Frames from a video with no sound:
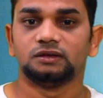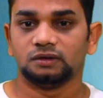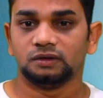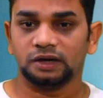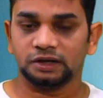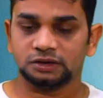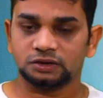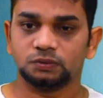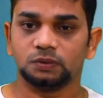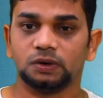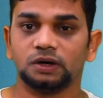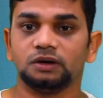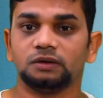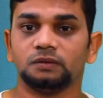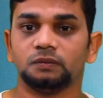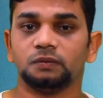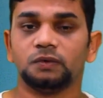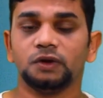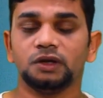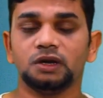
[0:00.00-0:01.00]
Next one,
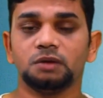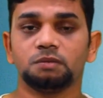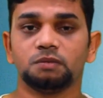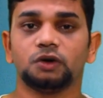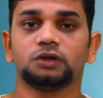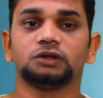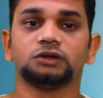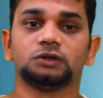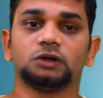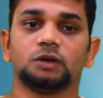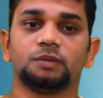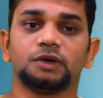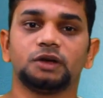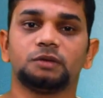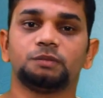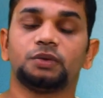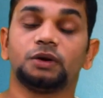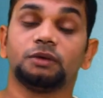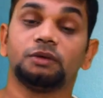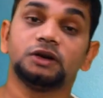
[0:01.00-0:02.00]
very important
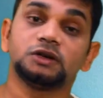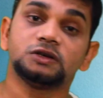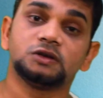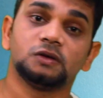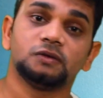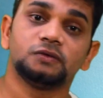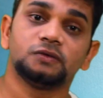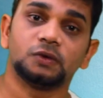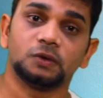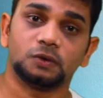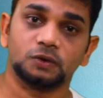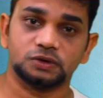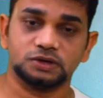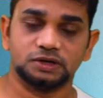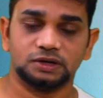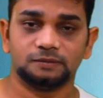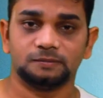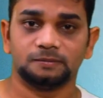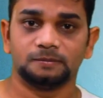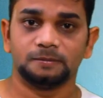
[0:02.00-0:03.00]
topic, prevention of
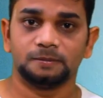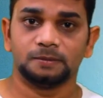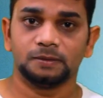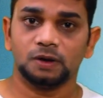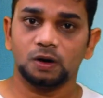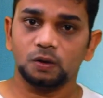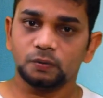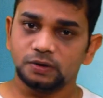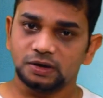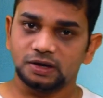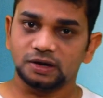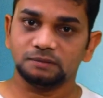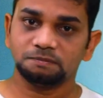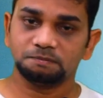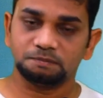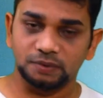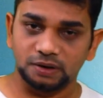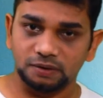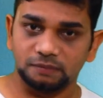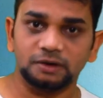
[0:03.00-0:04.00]
corrosion. How we
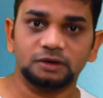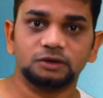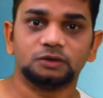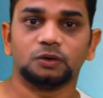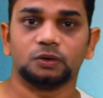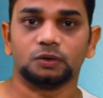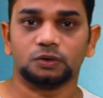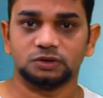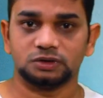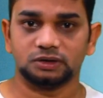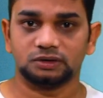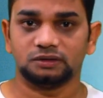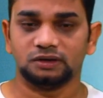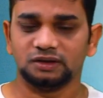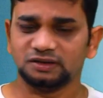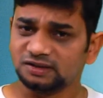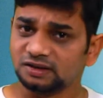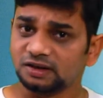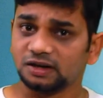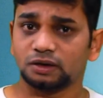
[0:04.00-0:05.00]
can prevent corrosion?
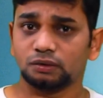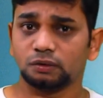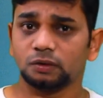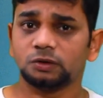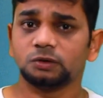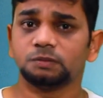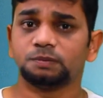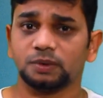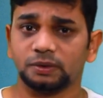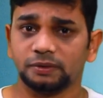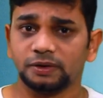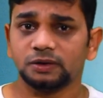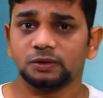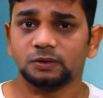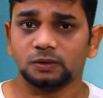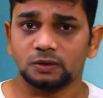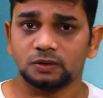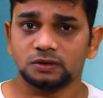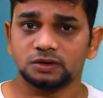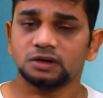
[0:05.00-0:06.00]
Is it required to prevent
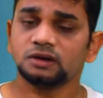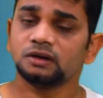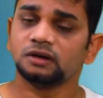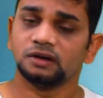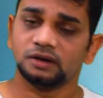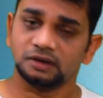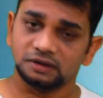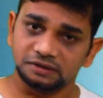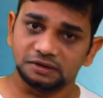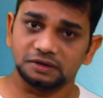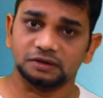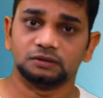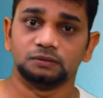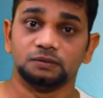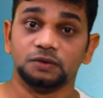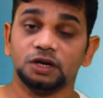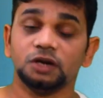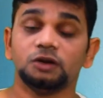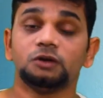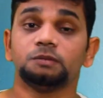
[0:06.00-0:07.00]
corrosion? Yes,
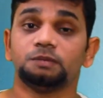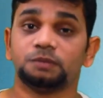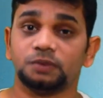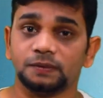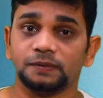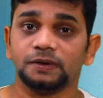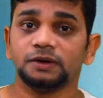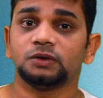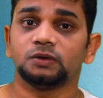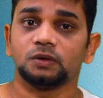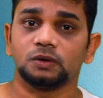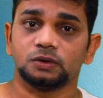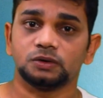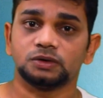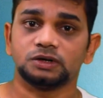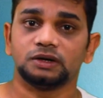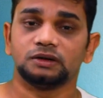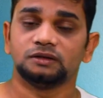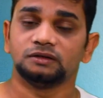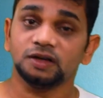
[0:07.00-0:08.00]
we need to prevent
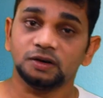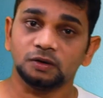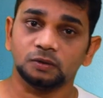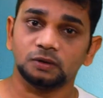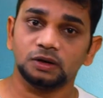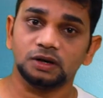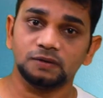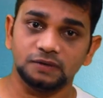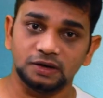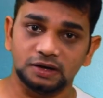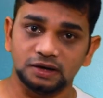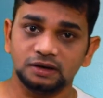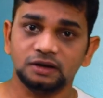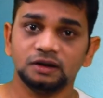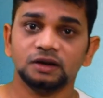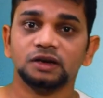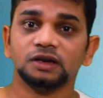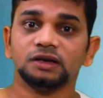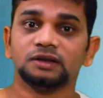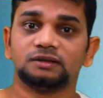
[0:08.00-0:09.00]
corrosion. Then only we
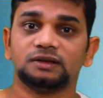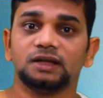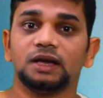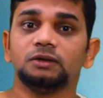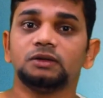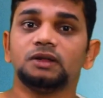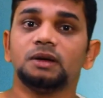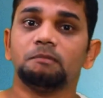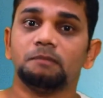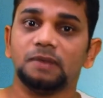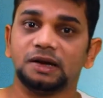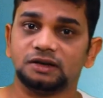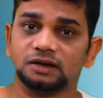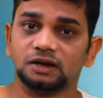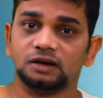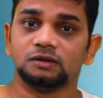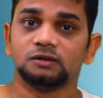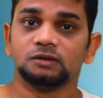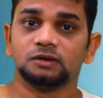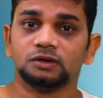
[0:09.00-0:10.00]
can save the
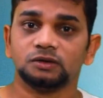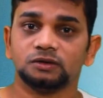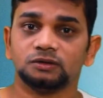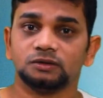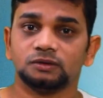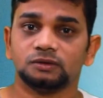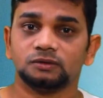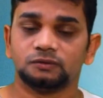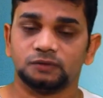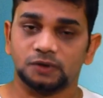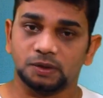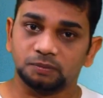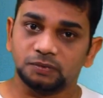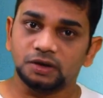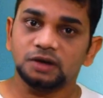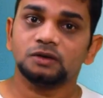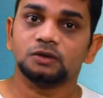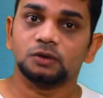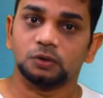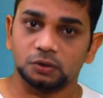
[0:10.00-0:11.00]
metal from
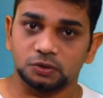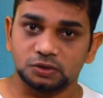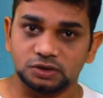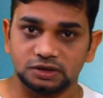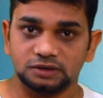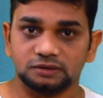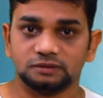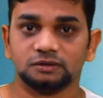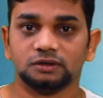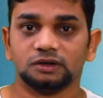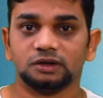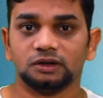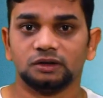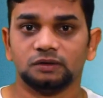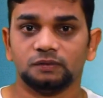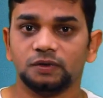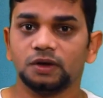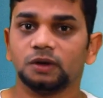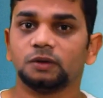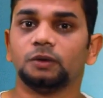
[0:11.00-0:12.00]
the corrosion.
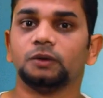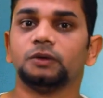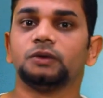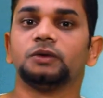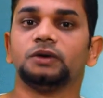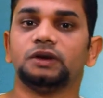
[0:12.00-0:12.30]
We are going to